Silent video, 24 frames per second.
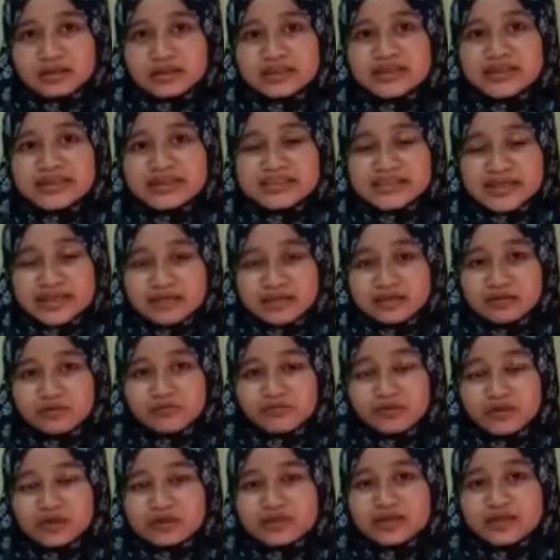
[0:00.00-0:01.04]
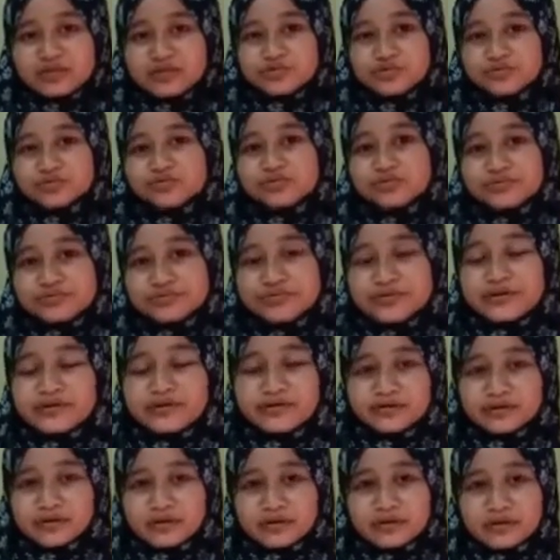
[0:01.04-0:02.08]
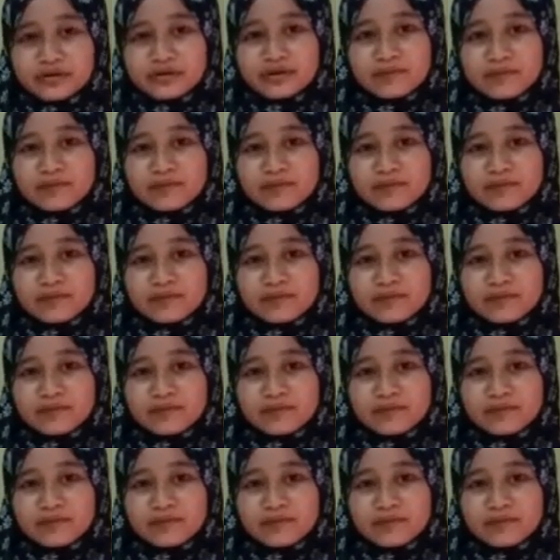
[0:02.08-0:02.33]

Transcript: in deciding what they should do or not.